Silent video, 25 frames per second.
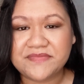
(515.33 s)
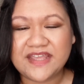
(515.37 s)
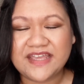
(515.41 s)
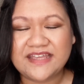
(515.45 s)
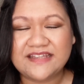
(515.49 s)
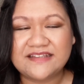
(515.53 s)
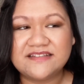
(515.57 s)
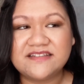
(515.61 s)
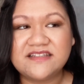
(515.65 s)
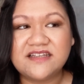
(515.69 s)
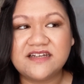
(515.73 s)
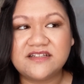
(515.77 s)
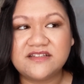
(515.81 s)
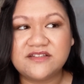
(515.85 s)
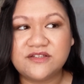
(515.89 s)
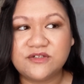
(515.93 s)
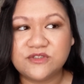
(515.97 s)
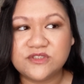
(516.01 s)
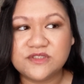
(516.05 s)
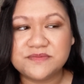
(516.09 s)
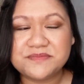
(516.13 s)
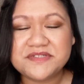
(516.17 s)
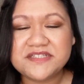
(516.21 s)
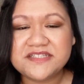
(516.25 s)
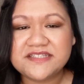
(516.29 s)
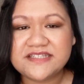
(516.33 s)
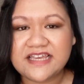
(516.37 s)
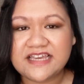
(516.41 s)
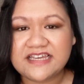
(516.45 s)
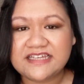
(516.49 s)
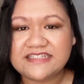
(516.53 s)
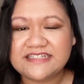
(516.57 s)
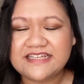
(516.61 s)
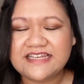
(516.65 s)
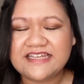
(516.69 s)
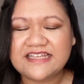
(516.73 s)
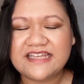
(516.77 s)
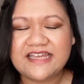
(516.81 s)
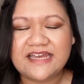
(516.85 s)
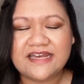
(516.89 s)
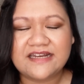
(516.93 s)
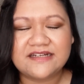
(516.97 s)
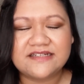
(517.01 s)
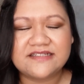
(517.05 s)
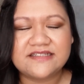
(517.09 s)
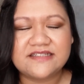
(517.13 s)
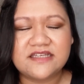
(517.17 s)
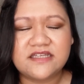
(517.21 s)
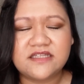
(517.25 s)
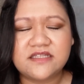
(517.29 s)
And those mistakes can get
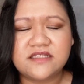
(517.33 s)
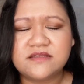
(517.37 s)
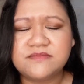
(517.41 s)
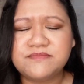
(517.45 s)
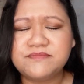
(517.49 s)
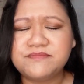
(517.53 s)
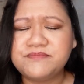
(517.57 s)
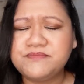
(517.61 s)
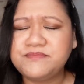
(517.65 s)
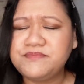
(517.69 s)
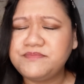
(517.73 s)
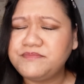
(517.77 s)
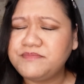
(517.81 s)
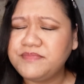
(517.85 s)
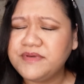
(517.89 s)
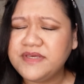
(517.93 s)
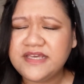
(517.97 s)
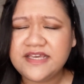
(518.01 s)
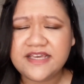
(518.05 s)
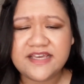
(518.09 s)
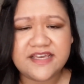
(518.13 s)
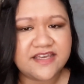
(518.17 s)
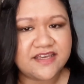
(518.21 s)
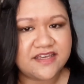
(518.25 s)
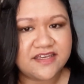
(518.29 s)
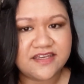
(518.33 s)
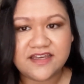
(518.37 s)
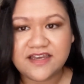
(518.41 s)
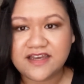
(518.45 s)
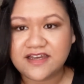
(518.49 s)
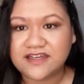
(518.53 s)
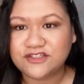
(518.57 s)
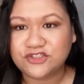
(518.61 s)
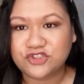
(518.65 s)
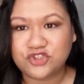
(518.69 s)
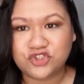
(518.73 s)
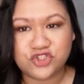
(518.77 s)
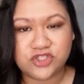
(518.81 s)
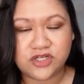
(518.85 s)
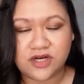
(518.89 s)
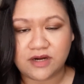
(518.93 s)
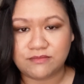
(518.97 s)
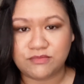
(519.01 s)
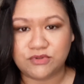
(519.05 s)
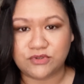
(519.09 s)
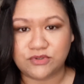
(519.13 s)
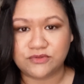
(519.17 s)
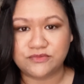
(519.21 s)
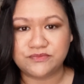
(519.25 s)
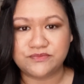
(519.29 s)
us in big
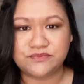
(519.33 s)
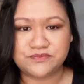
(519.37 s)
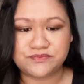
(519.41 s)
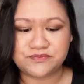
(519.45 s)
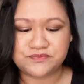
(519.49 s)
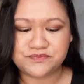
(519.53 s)
trouble.